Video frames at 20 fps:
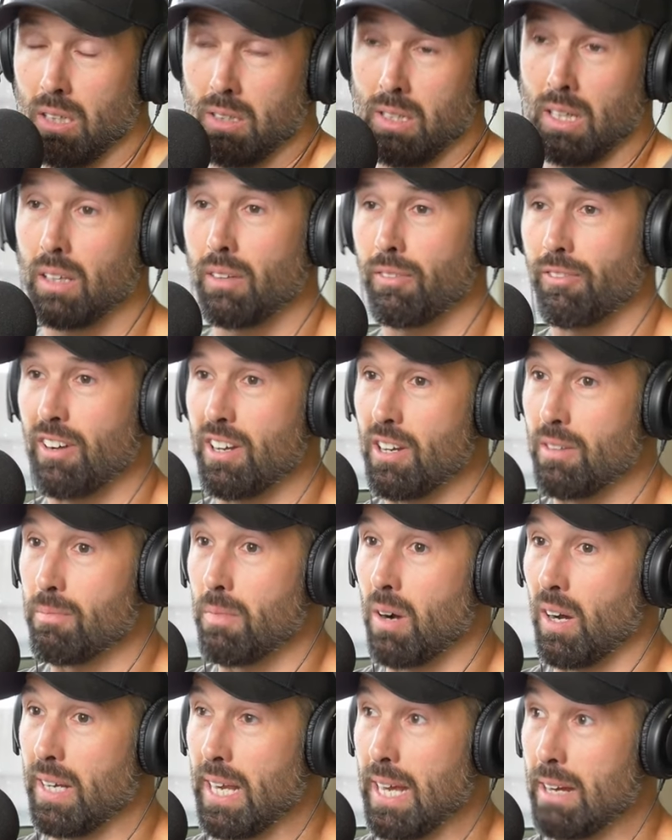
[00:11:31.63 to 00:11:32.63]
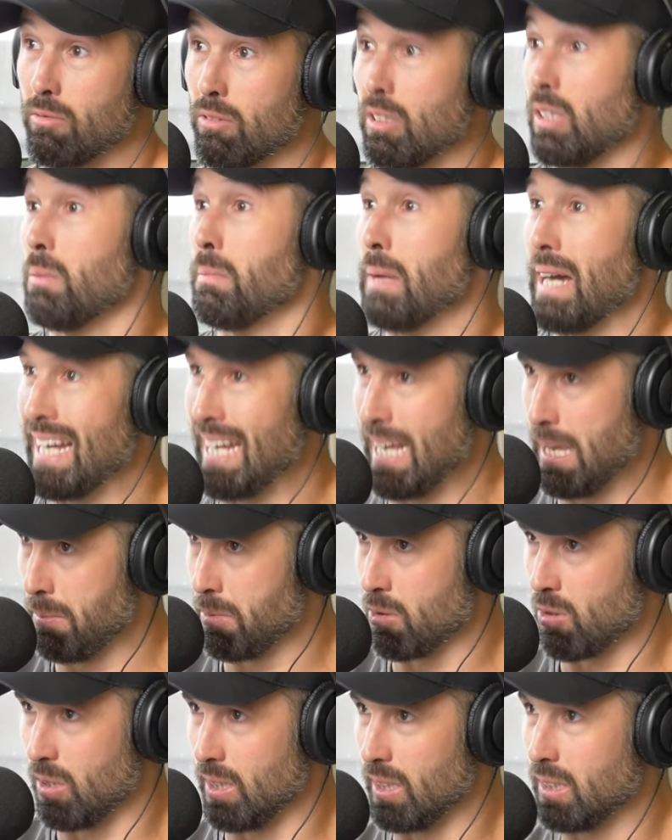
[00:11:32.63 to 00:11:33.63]
another friend of mine had really bad
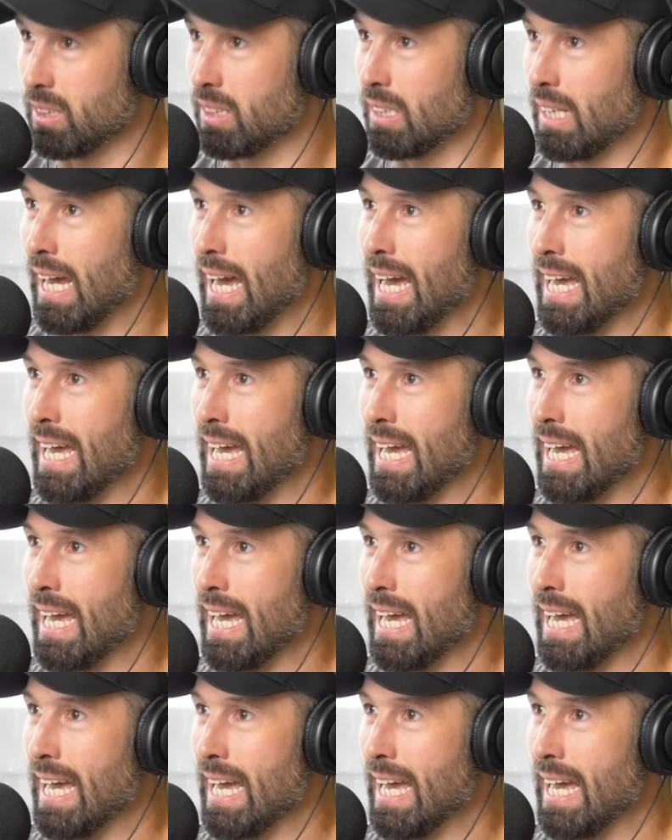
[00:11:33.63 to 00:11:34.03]
hemorrhoids.